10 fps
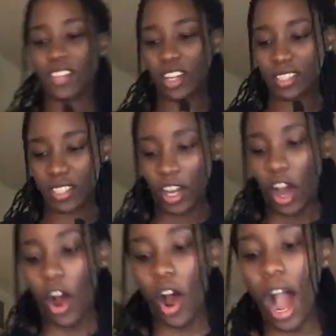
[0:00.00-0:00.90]
There's.
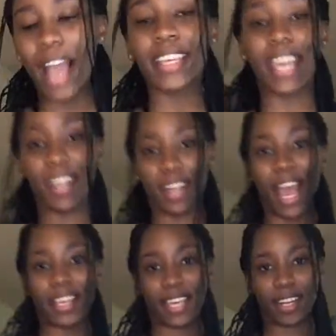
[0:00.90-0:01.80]
I get it.
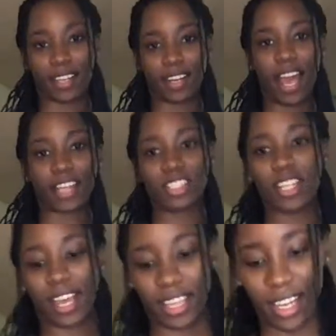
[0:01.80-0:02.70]
I get it.
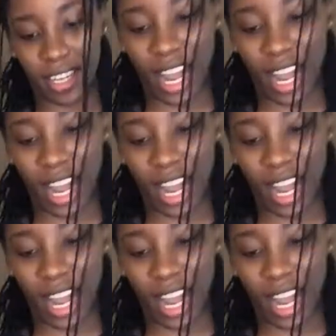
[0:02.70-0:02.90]
Actually, I get it.